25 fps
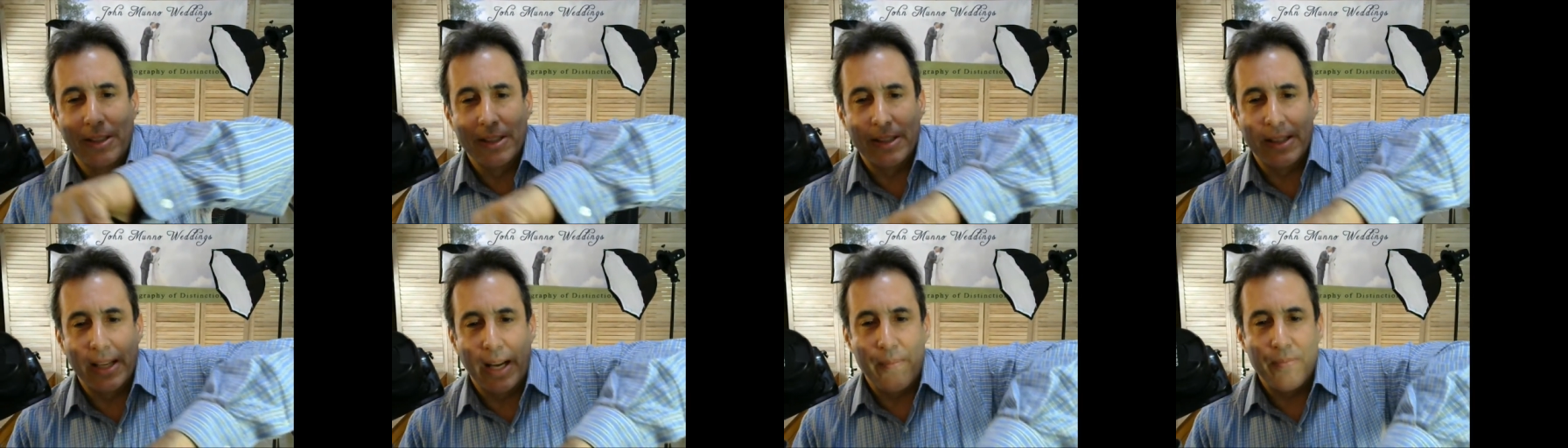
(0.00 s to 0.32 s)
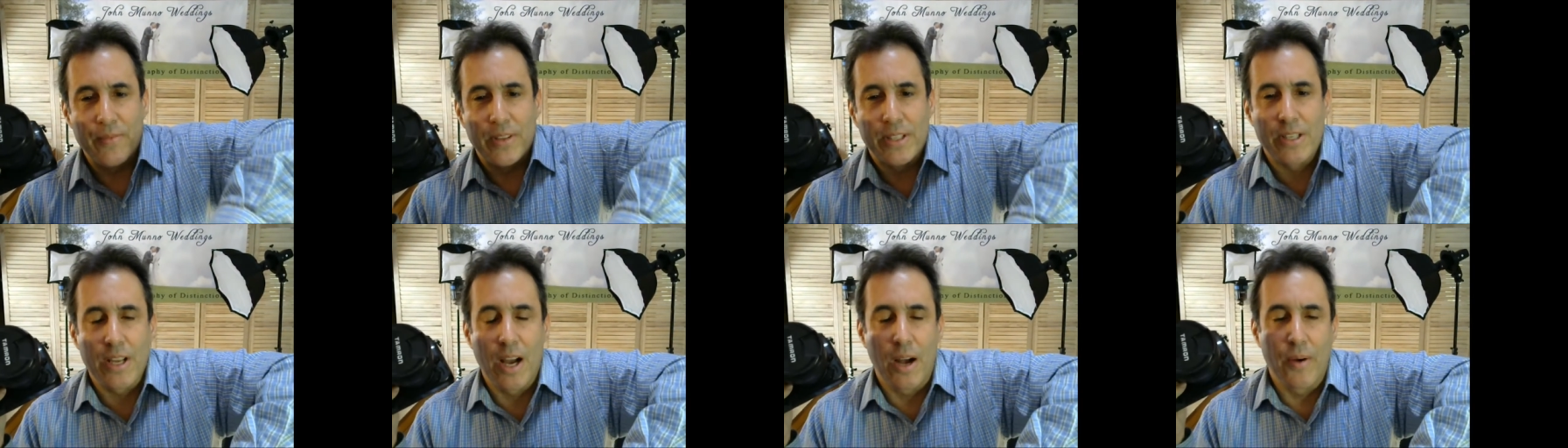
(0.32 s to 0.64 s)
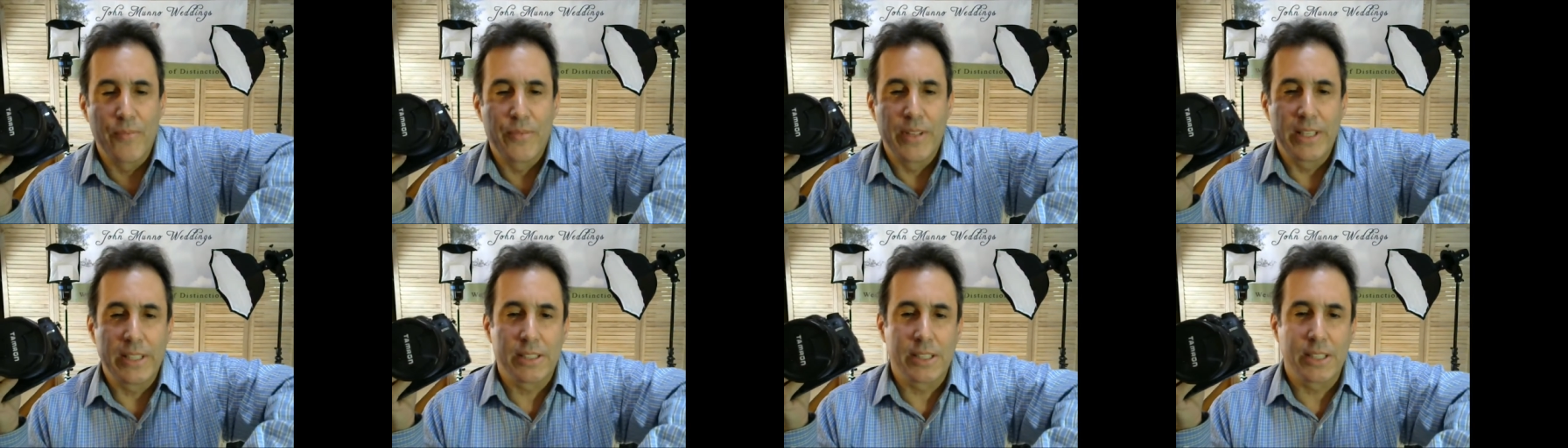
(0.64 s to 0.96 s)
Okay, so
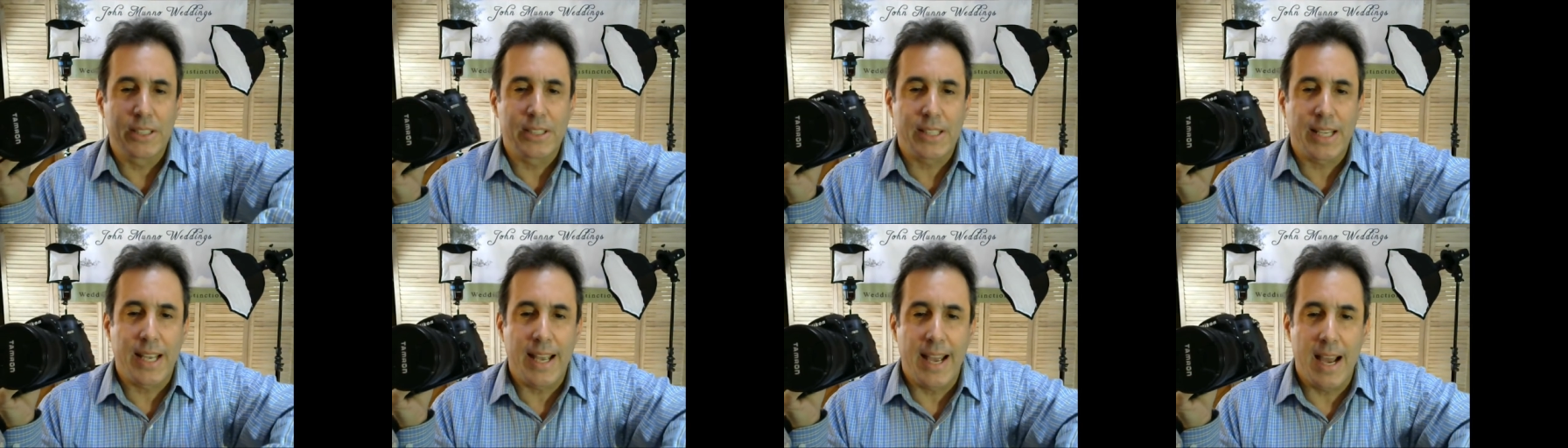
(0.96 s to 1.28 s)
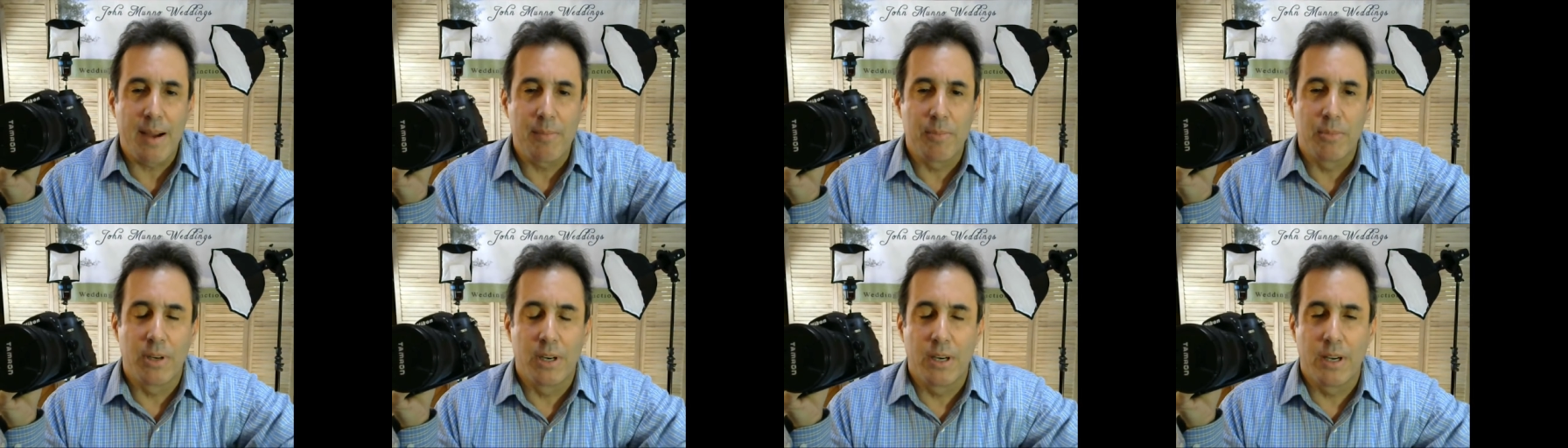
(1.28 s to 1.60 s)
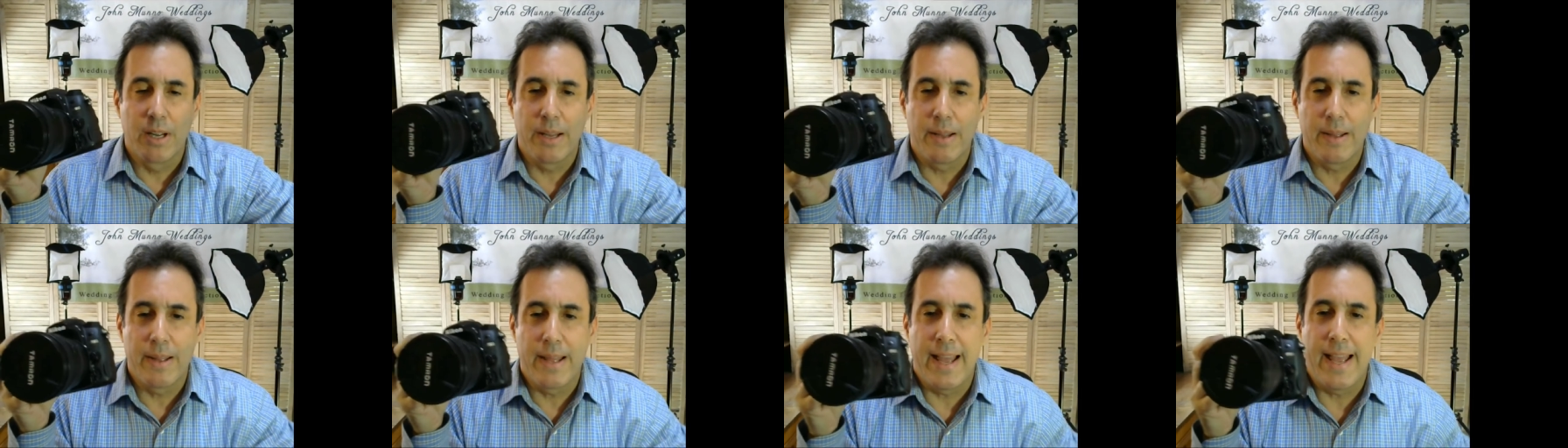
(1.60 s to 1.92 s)
this is
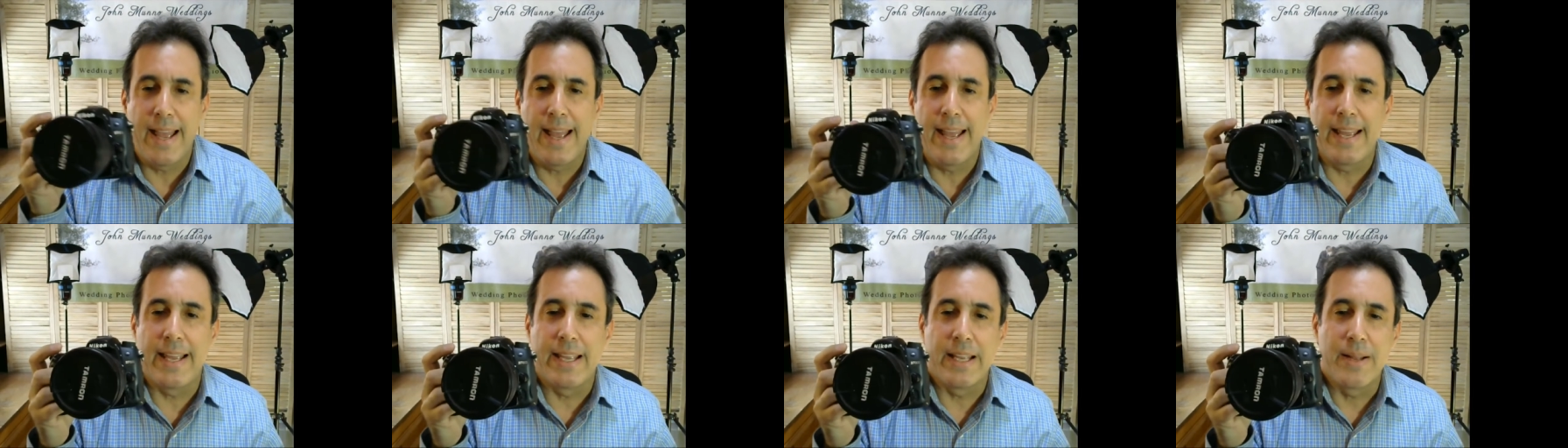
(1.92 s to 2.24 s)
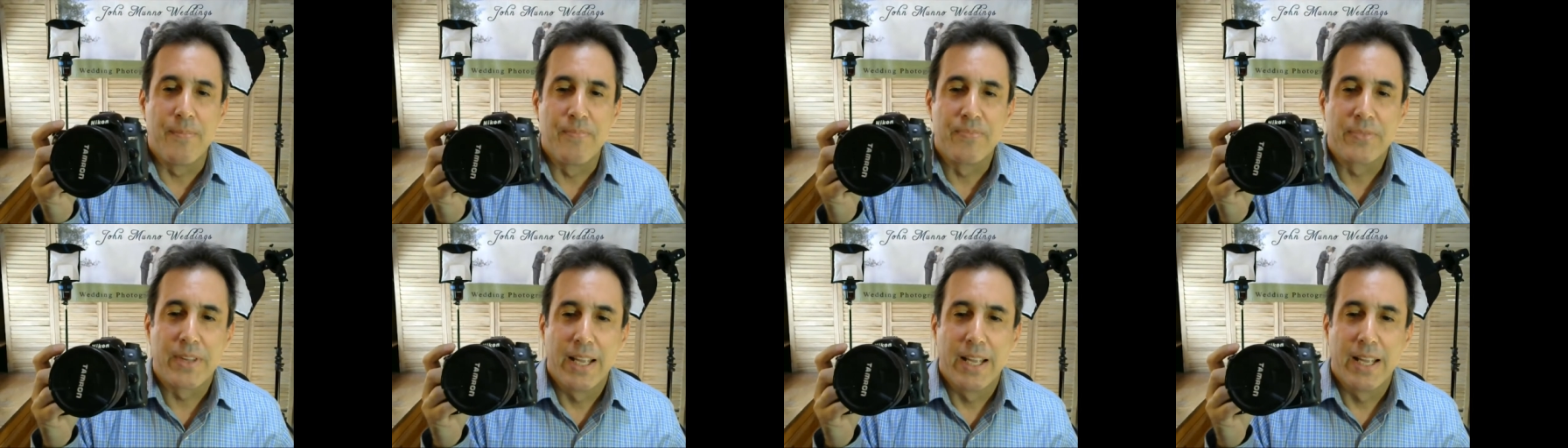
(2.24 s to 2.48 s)
camera A.